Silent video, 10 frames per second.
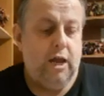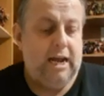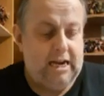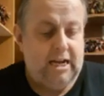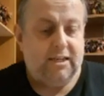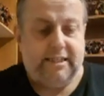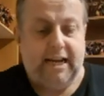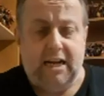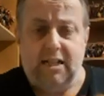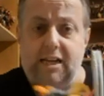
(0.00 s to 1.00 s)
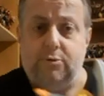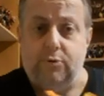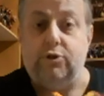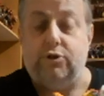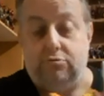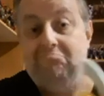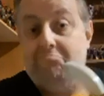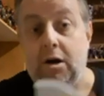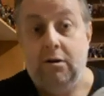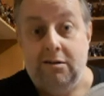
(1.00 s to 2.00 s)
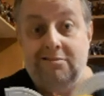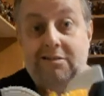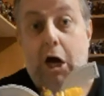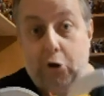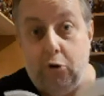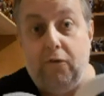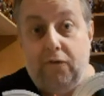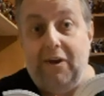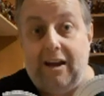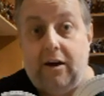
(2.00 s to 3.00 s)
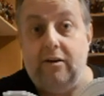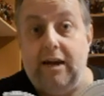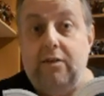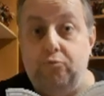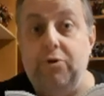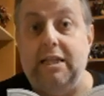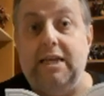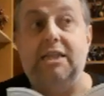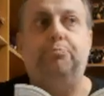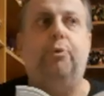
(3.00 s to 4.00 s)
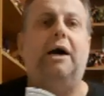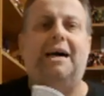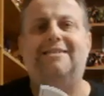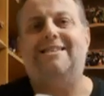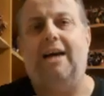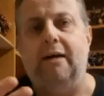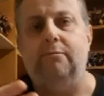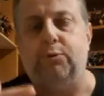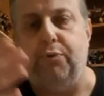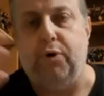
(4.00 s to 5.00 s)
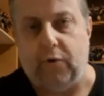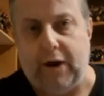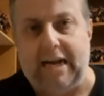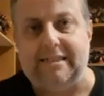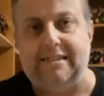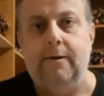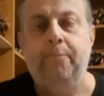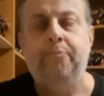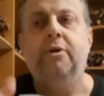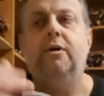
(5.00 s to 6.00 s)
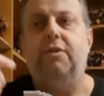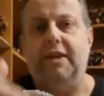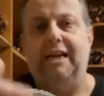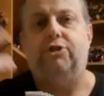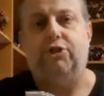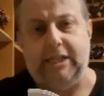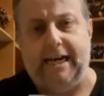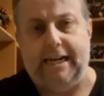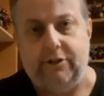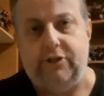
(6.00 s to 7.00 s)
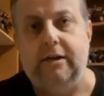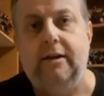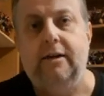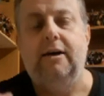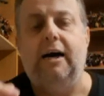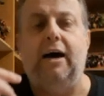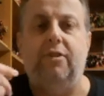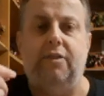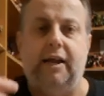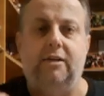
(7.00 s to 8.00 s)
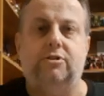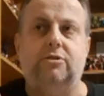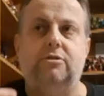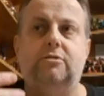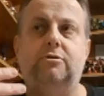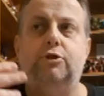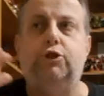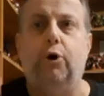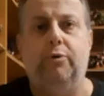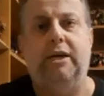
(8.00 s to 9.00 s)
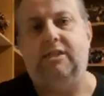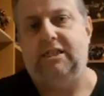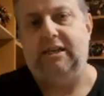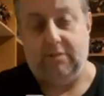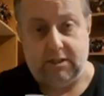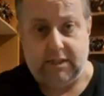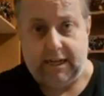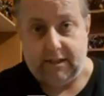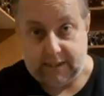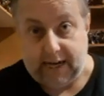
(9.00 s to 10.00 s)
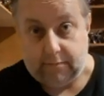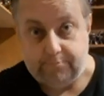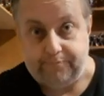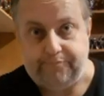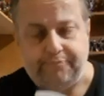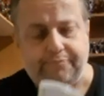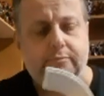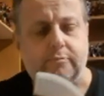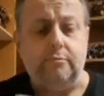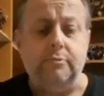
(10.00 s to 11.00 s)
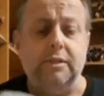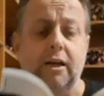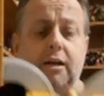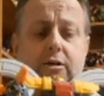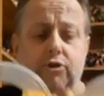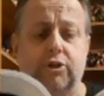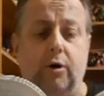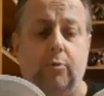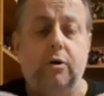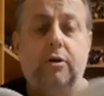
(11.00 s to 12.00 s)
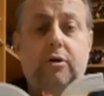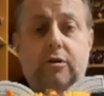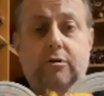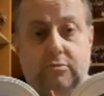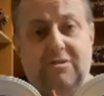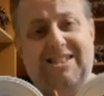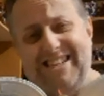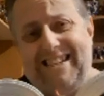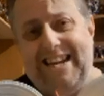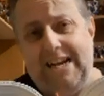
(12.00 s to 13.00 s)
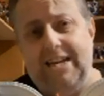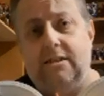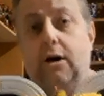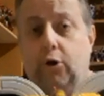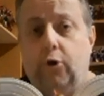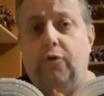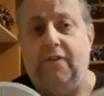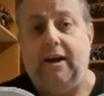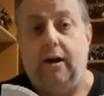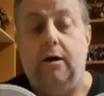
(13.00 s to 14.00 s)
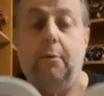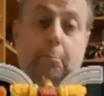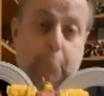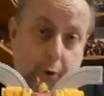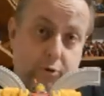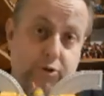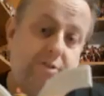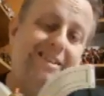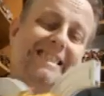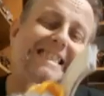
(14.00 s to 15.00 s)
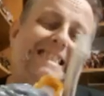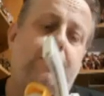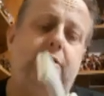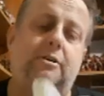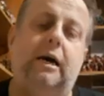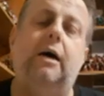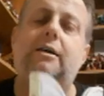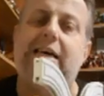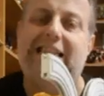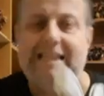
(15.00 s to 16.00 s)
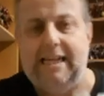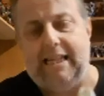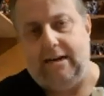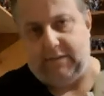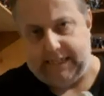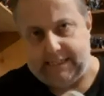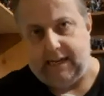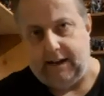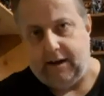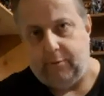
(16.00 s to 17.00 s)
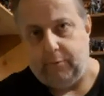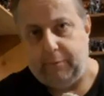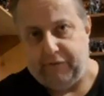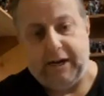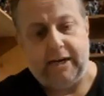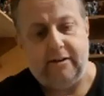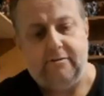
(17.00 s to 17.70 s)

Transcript: In its day, this was a good figure. It really is. But as times progress, things change. And things don't necessarily stay the same. So, this is a good figure. But a little outdated now, I'm afraid.